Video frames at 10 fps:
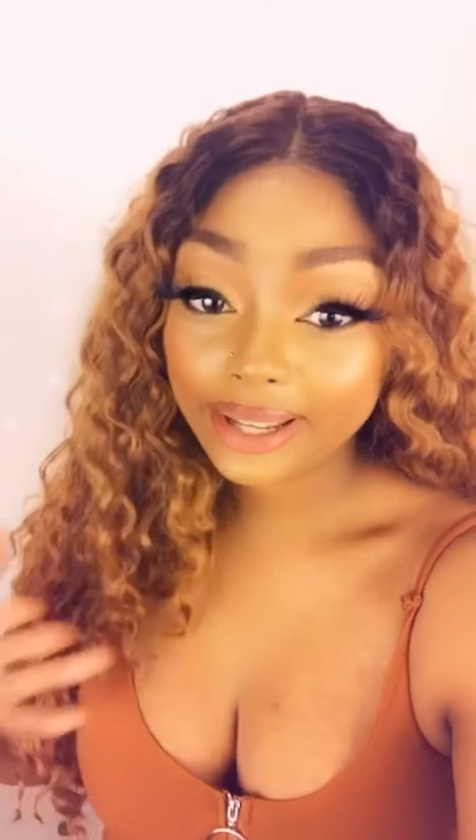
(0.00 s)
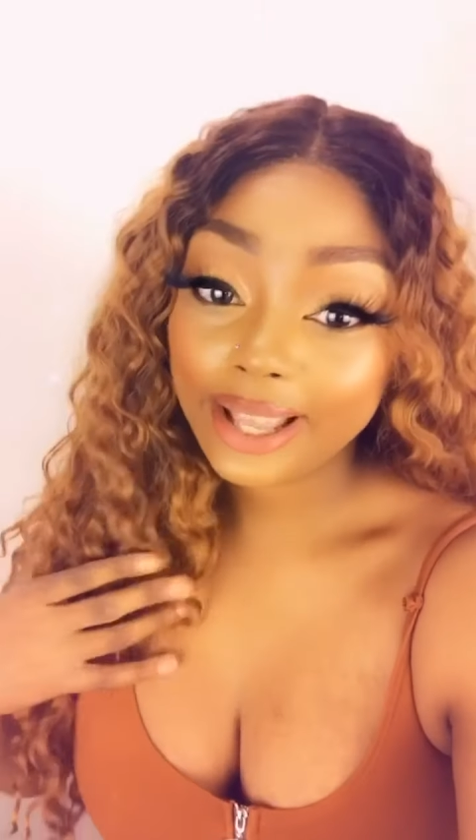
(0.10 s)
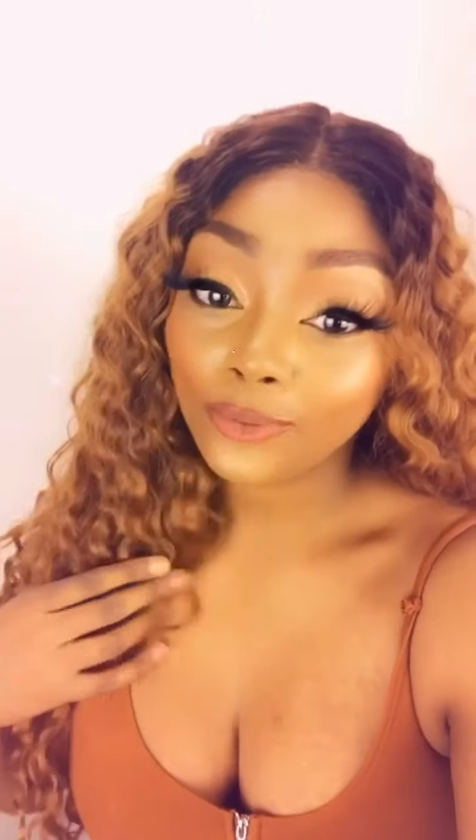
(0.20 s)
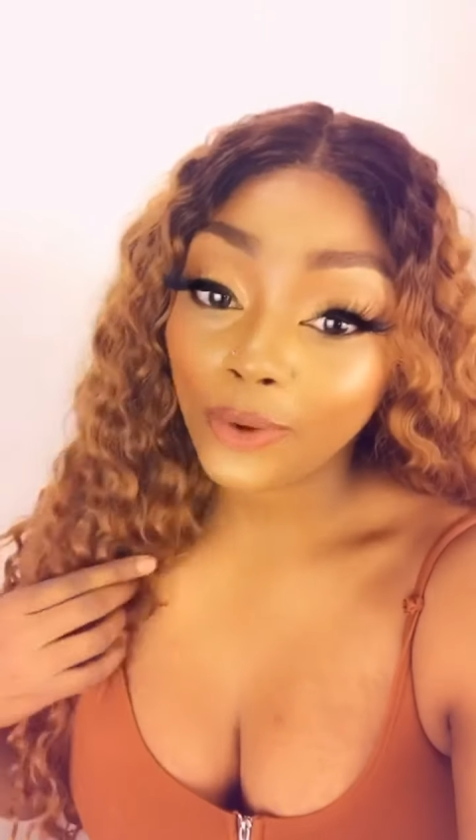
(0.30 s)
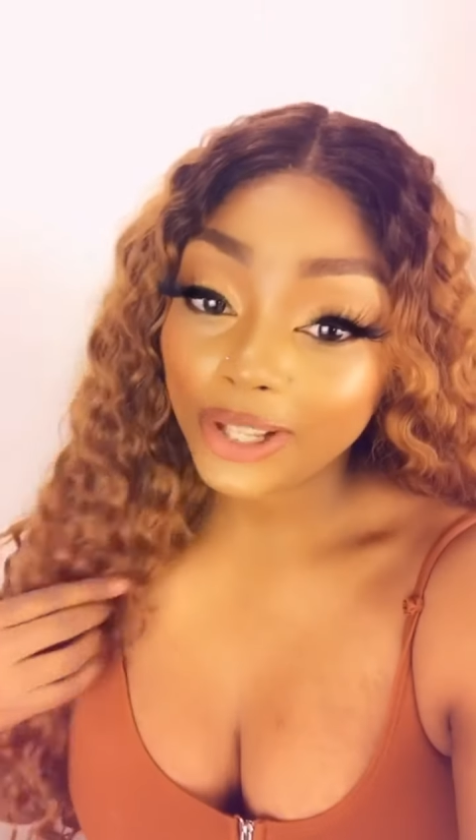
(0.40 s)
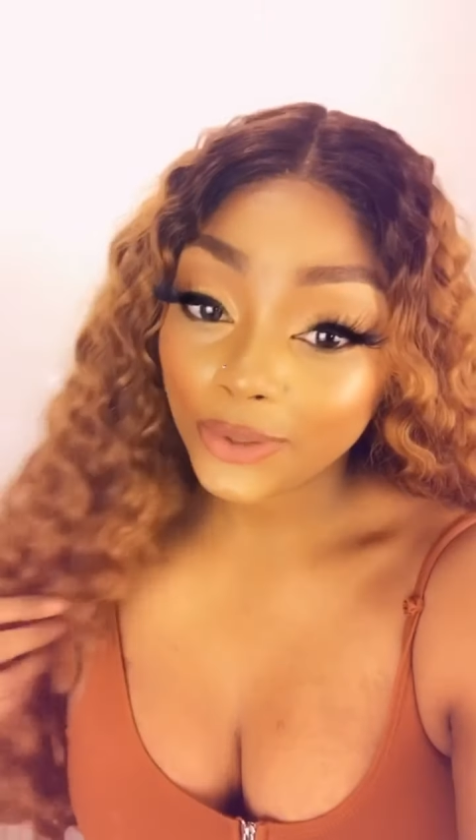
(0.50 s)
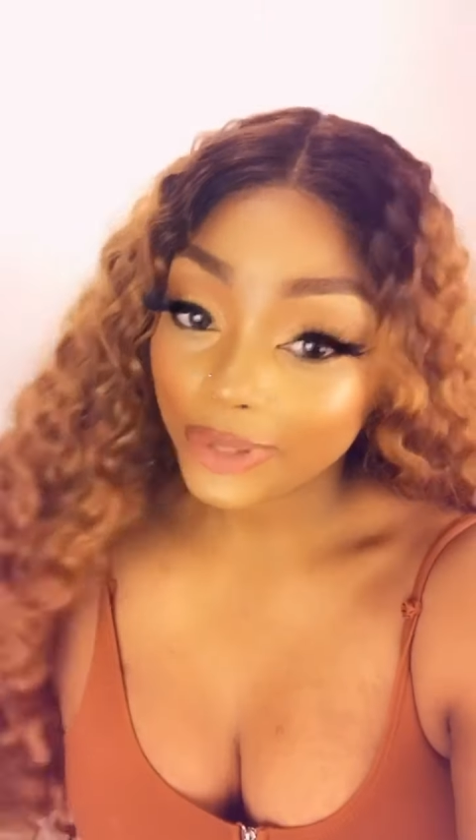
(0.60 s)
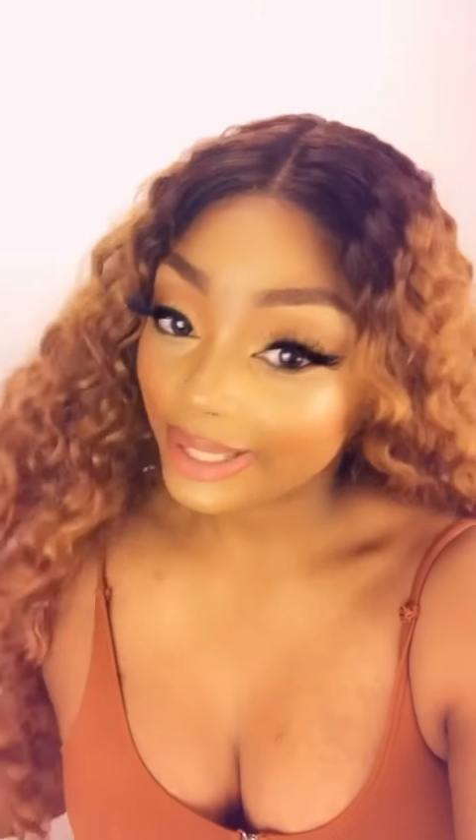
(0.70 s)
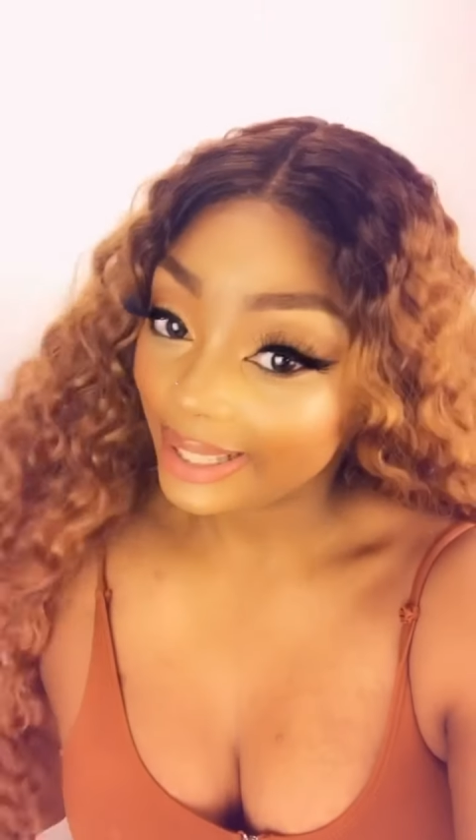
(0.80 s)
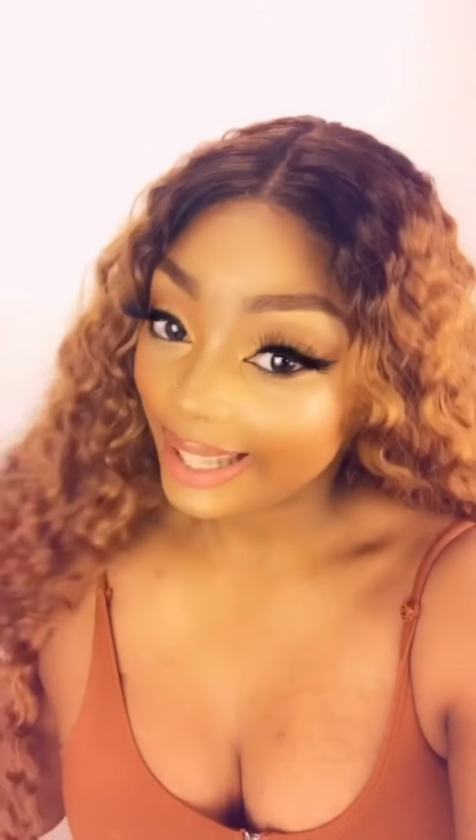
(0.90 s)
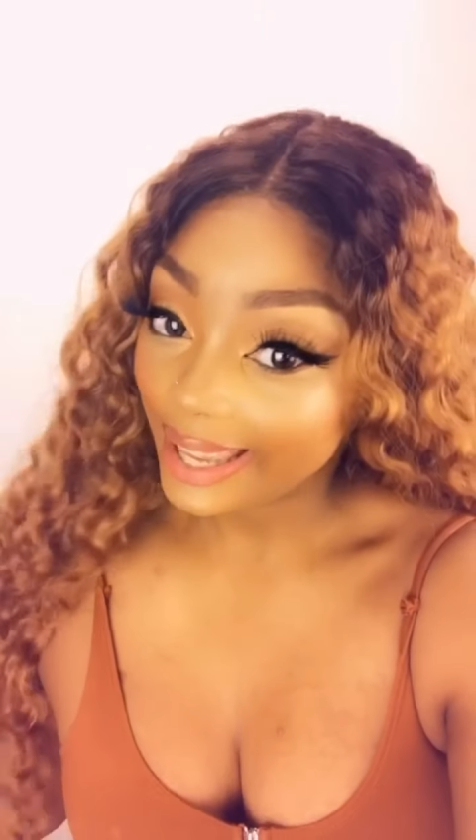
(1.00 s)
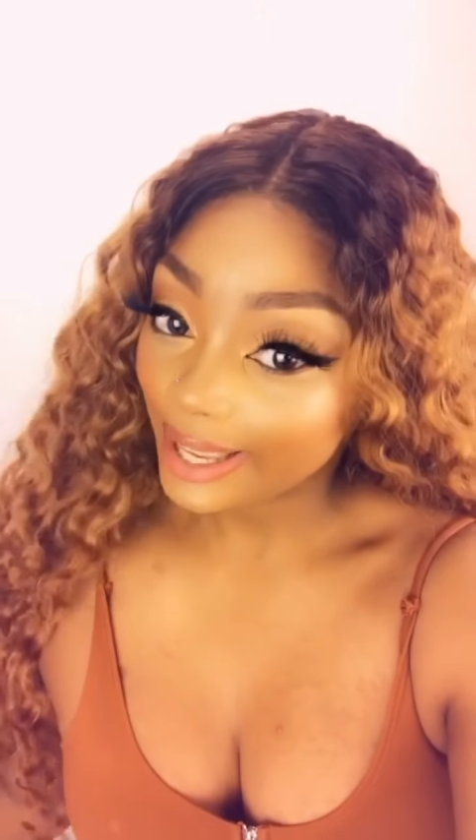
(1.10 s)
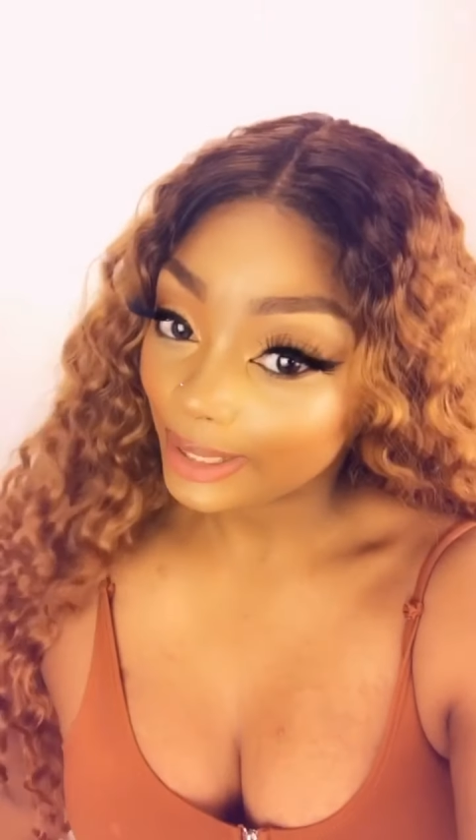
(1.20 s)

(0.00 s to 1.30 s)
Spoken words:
And watch with the light.